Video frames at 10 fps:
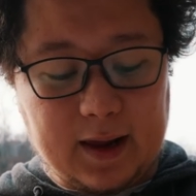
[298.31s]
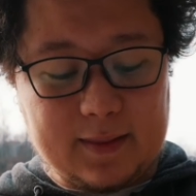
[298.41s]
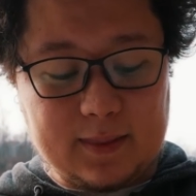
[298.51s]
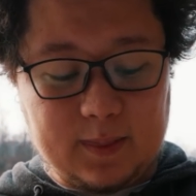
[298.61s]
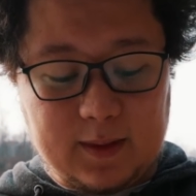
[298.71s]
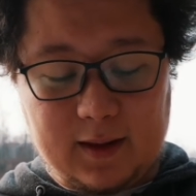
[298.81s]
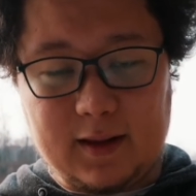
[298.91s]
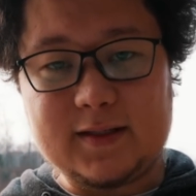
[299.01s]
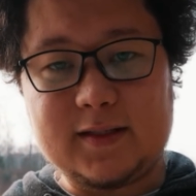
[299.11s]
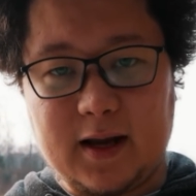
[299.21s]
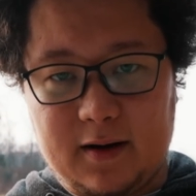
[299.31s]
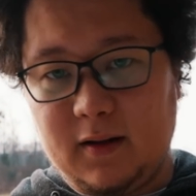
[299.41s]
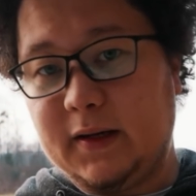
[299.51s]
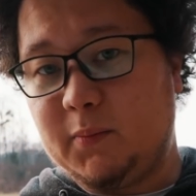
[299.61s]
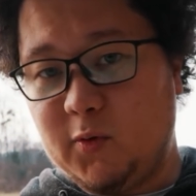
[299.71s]
and an
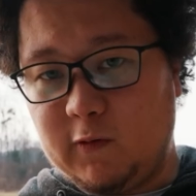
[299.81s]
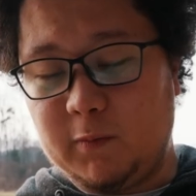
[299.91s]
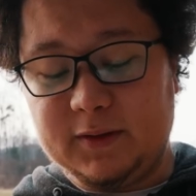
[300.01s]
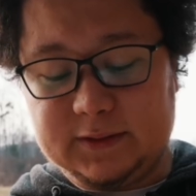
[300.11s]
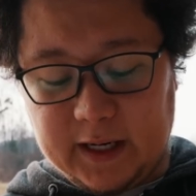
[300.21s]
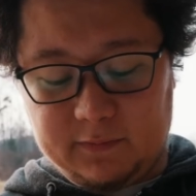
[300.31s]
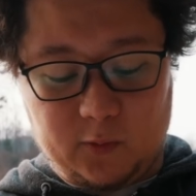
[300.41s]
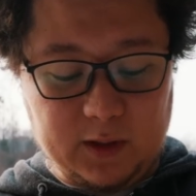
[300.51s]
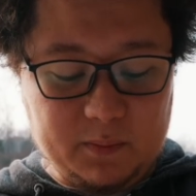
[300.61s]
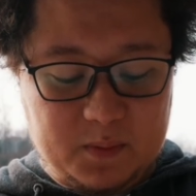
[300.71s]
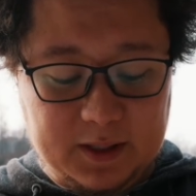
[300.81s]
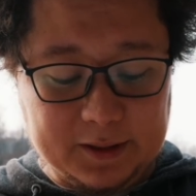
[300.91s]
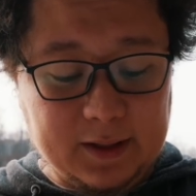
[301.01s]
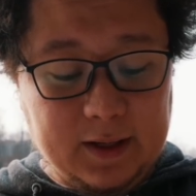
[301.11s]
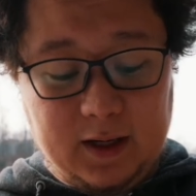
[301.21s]
external removable drive will appear.